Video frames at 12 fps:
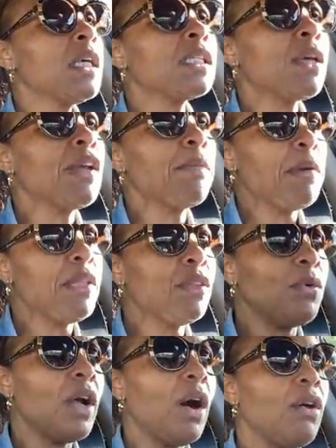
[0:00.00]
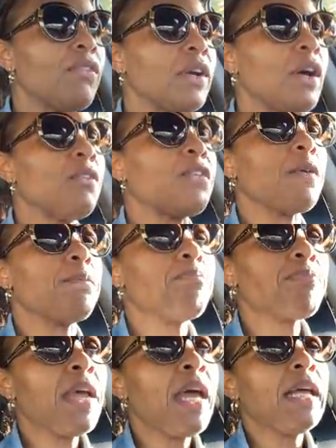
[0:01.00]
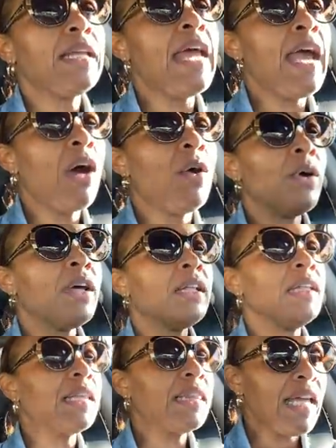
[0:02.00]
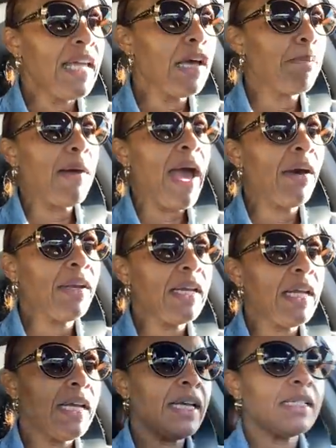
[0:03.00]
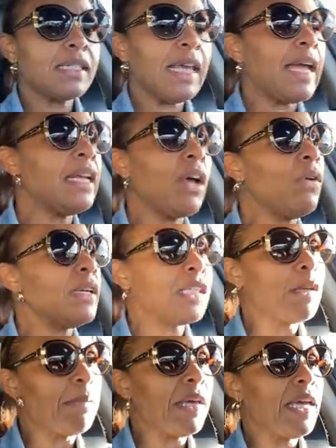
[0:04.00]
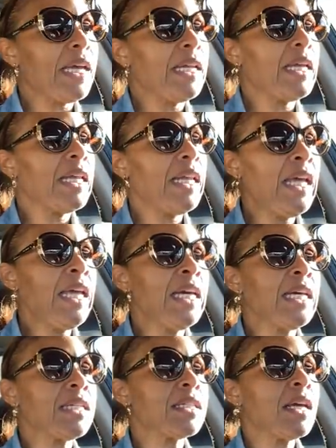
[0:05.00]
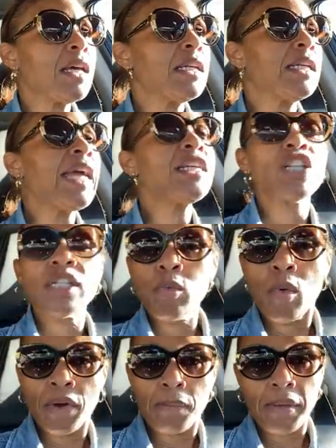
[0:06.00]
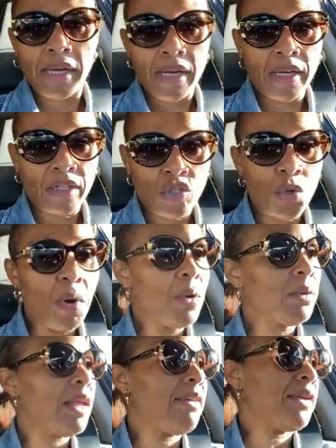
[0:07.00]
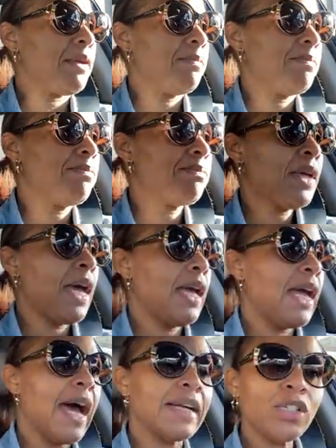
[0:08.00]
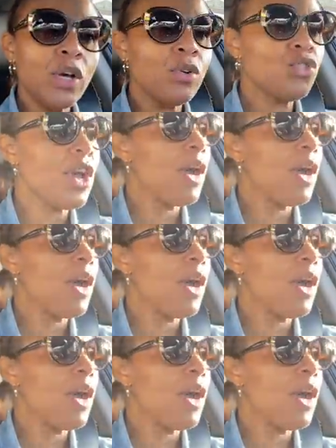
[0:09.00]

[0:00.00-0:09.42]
So they've been through it over and over. Now, the thing about it is they know it's a beginning and end. They just want to be in control of it. Okay. I told